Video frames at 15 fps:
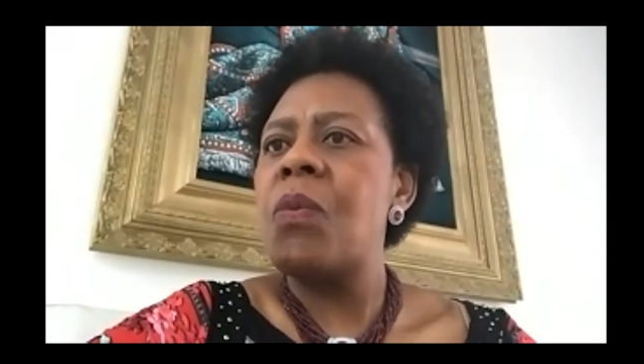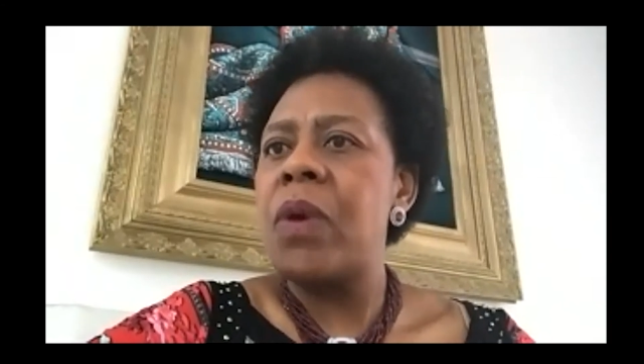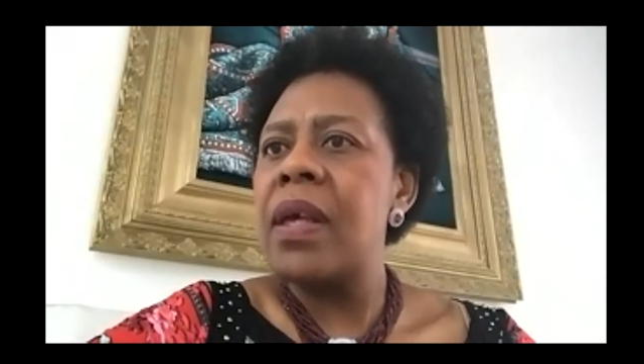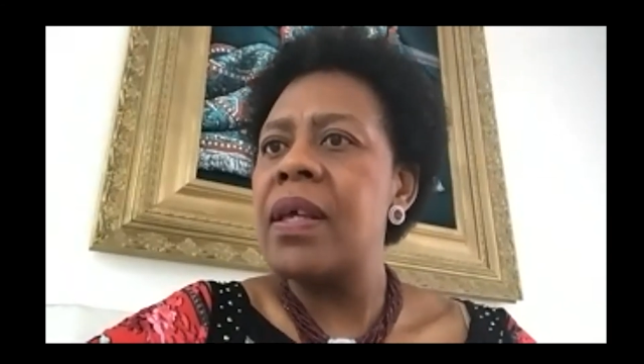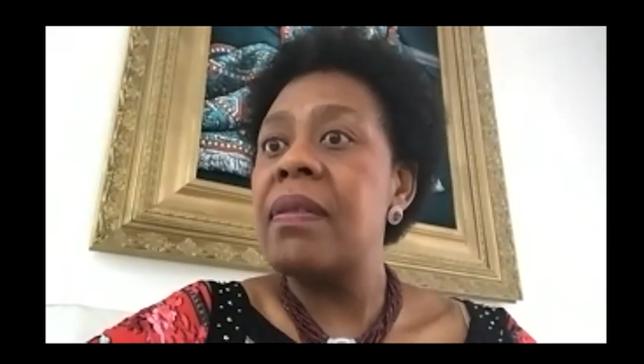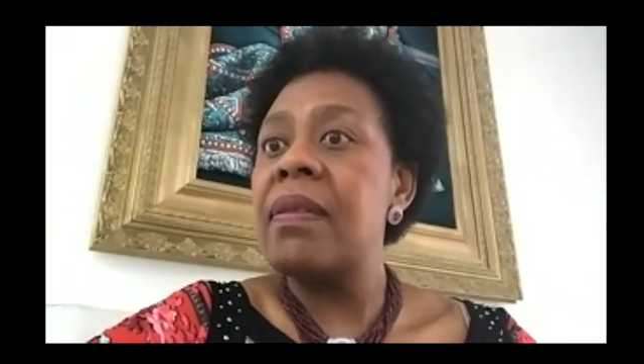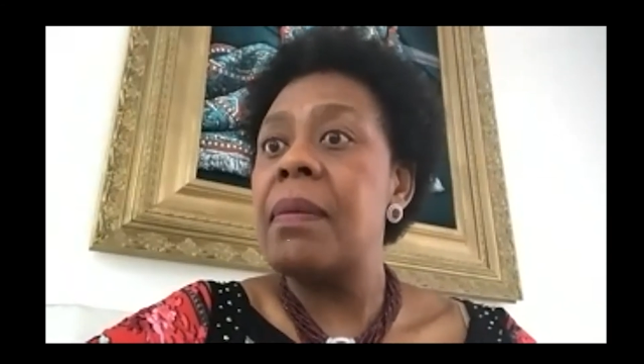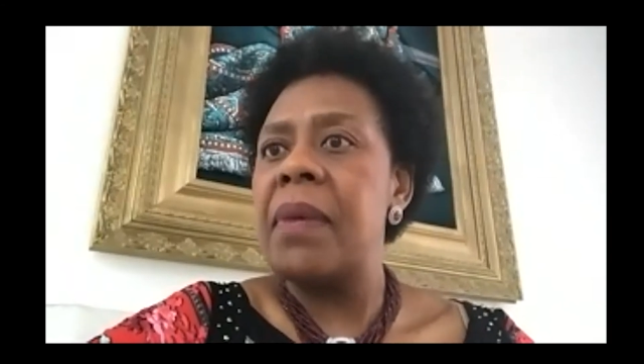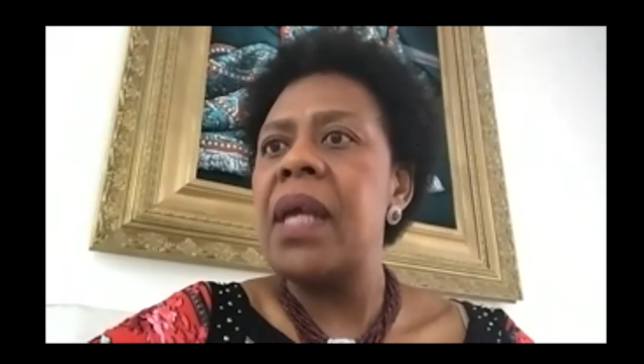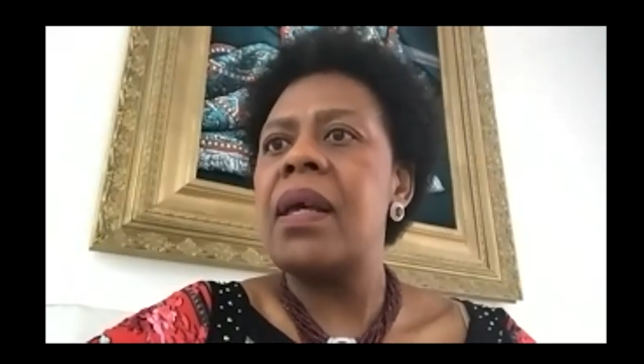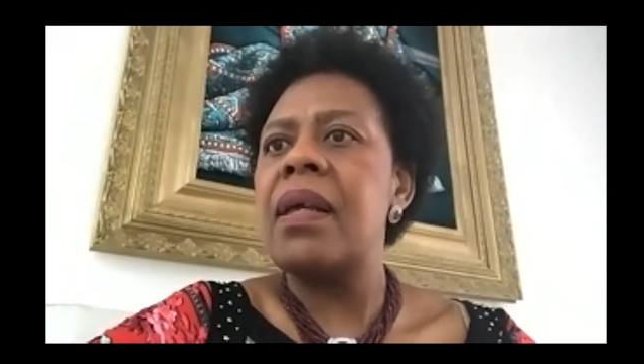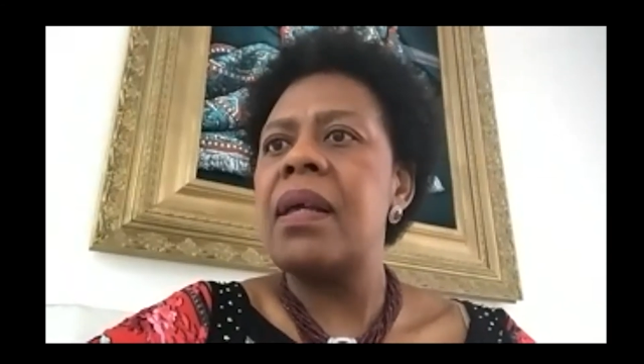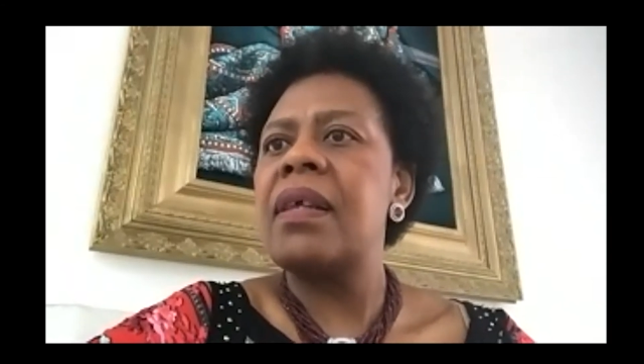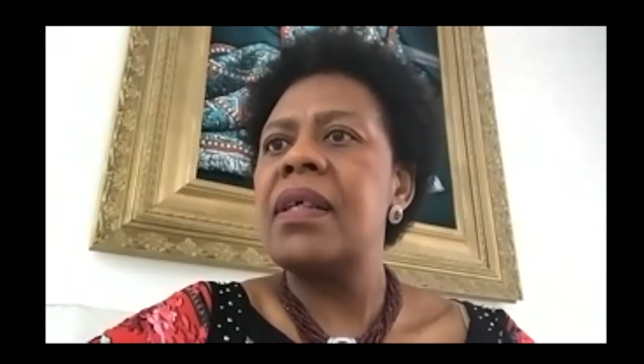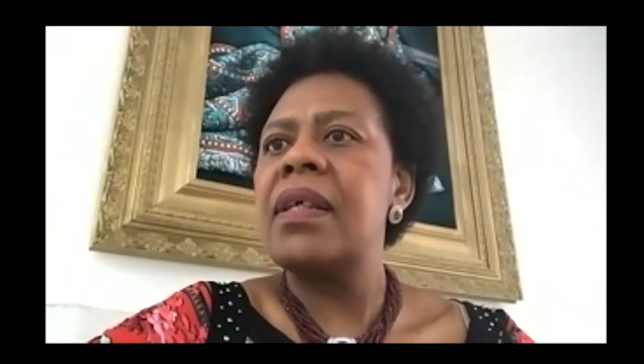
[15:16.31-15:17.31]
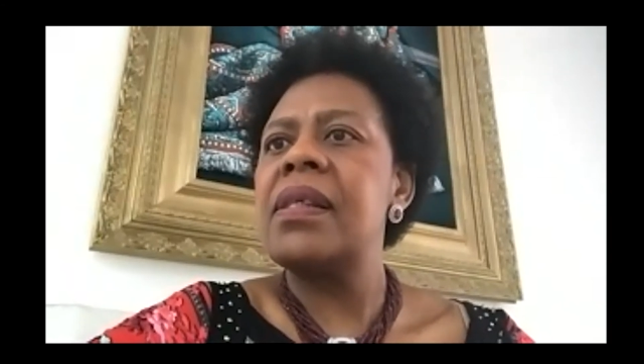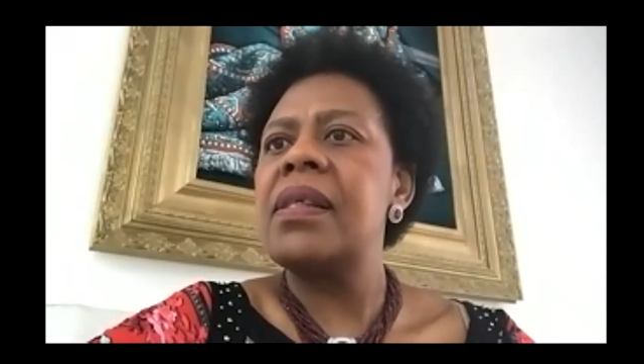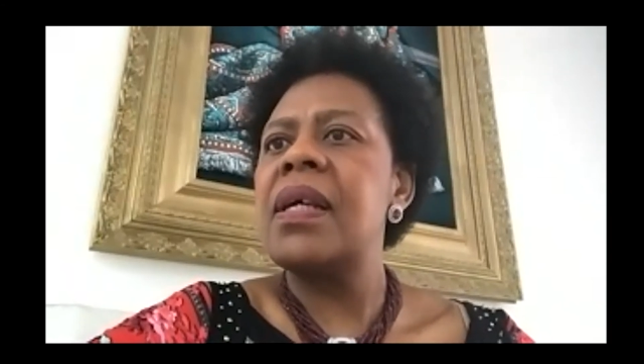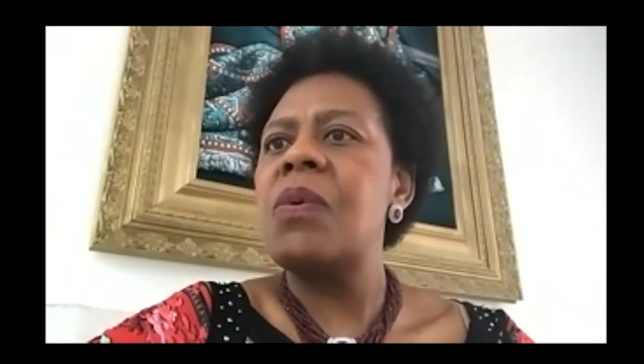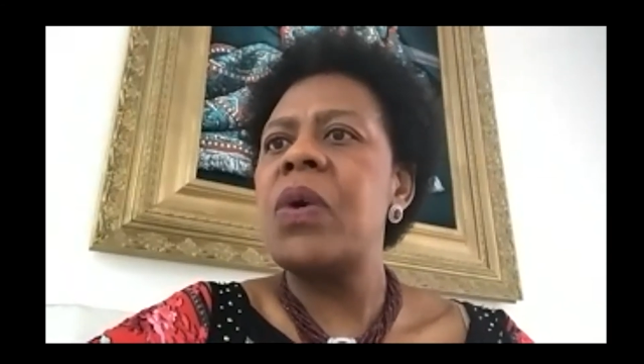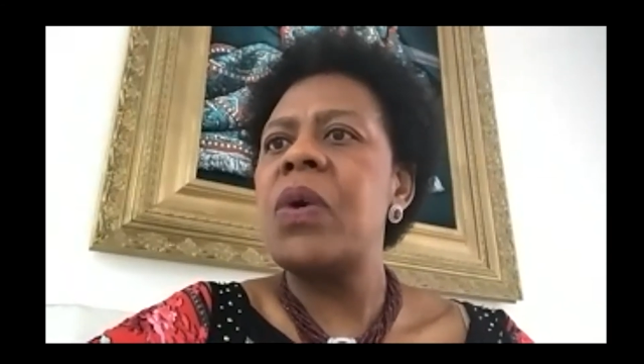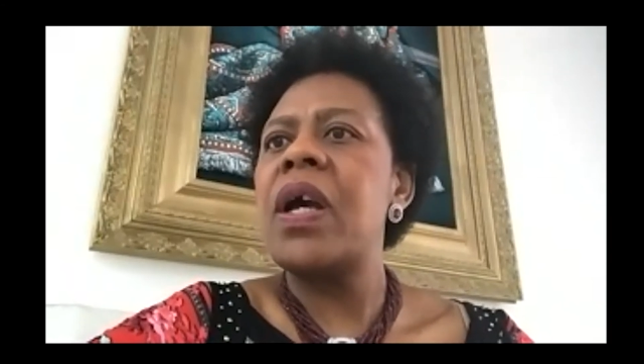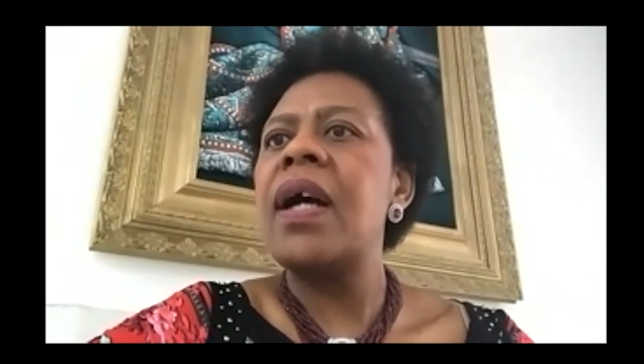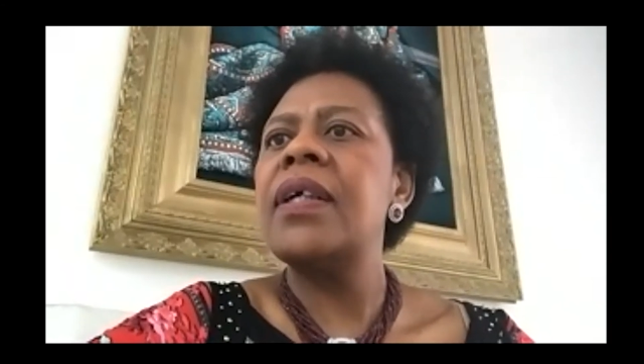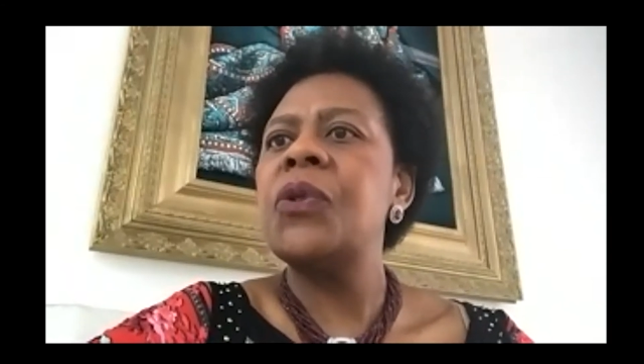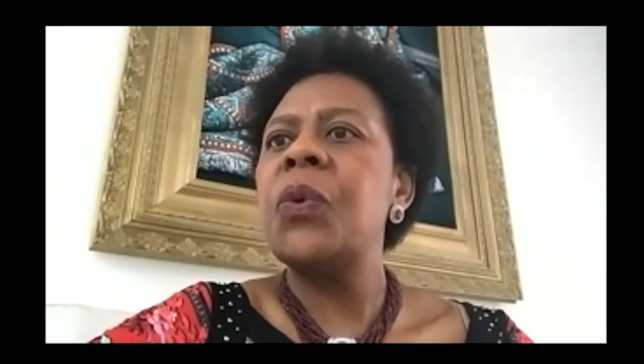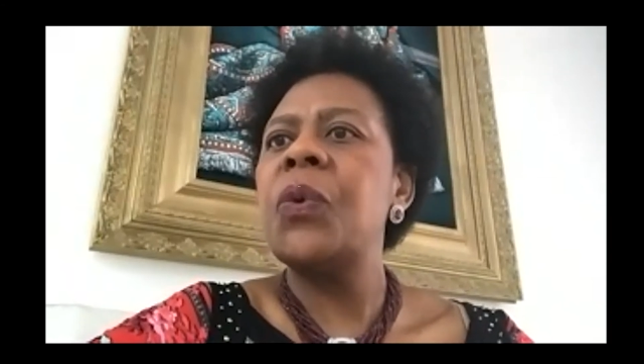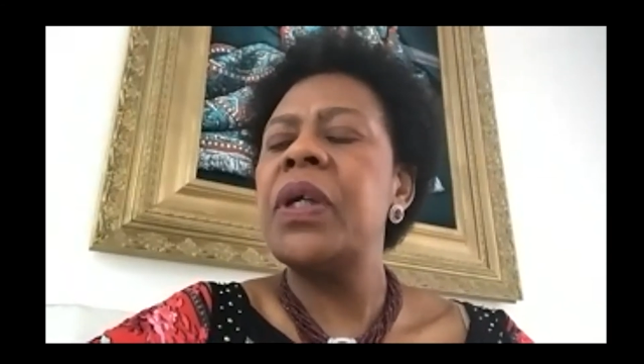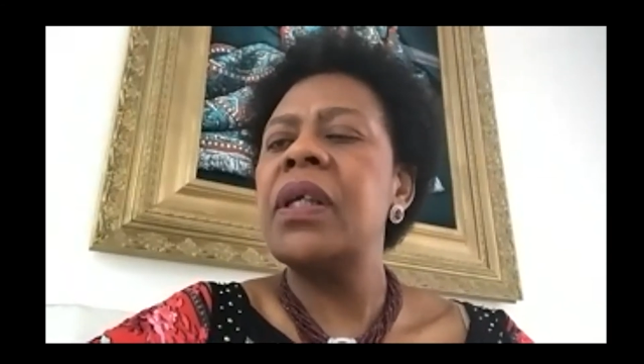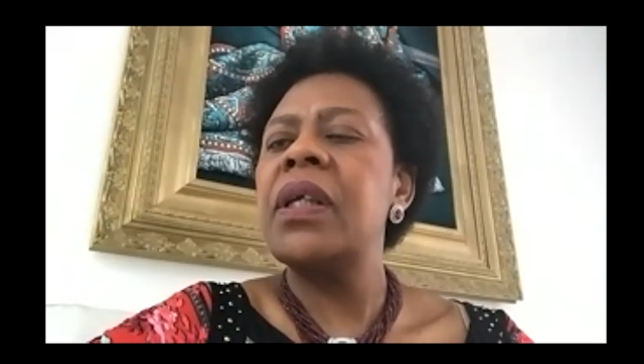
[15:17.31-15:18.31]
in the manner that we are
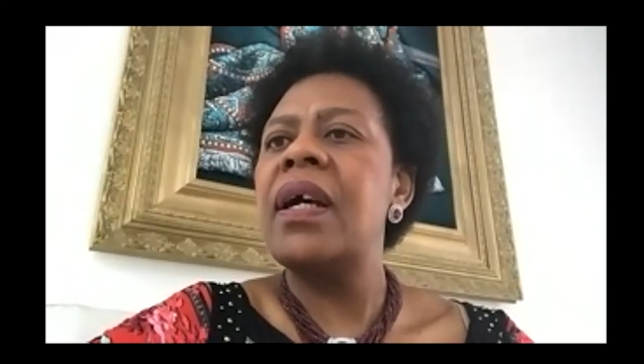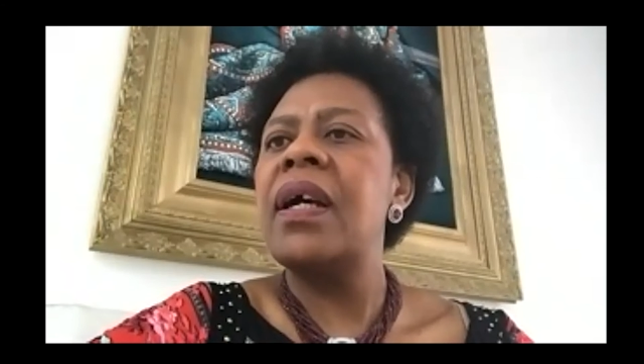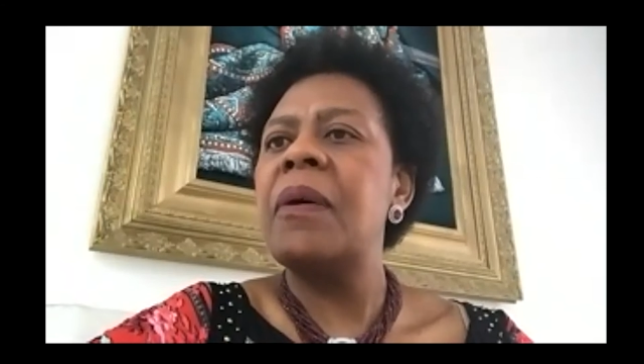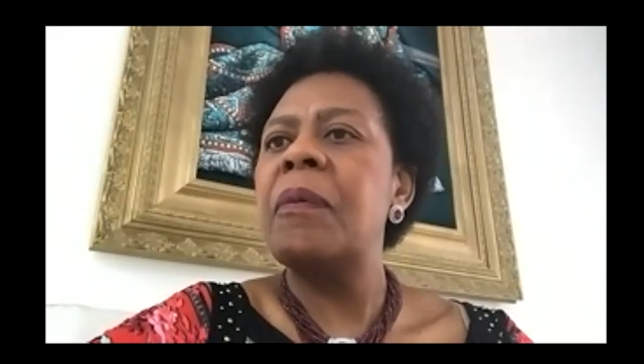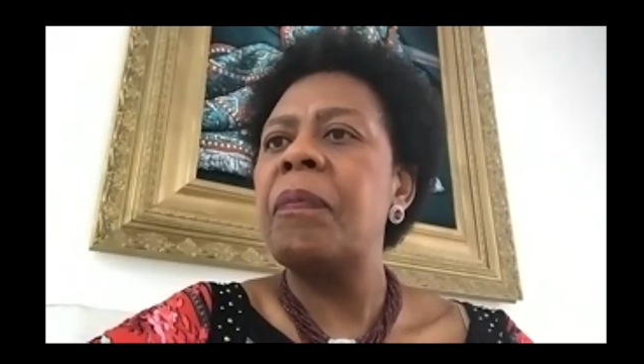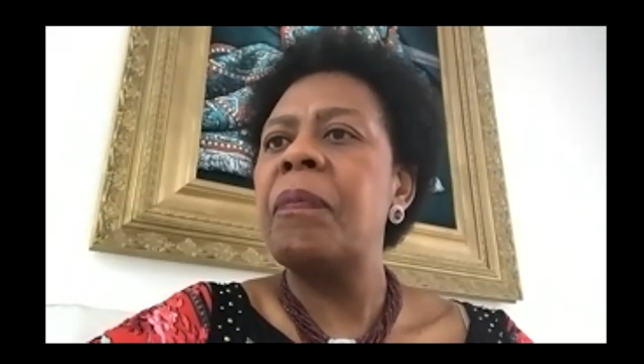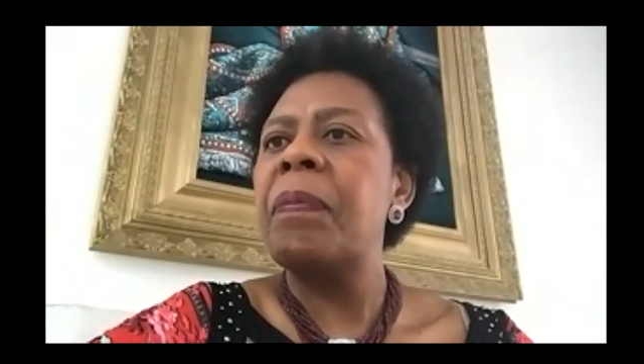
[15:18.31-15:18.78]
doing now.